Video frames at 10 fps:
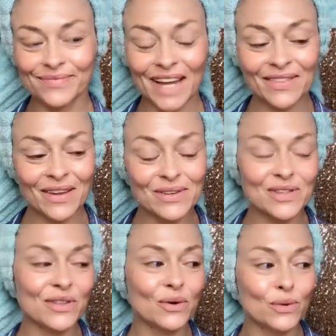
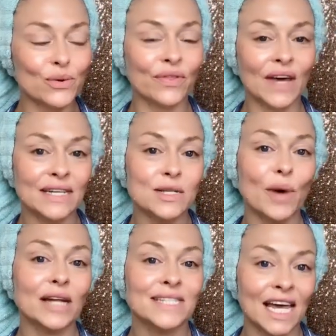those are the cool things
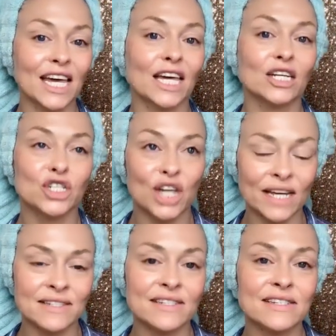about taking
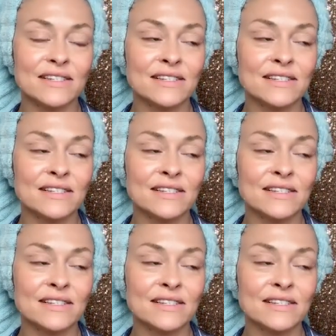chances.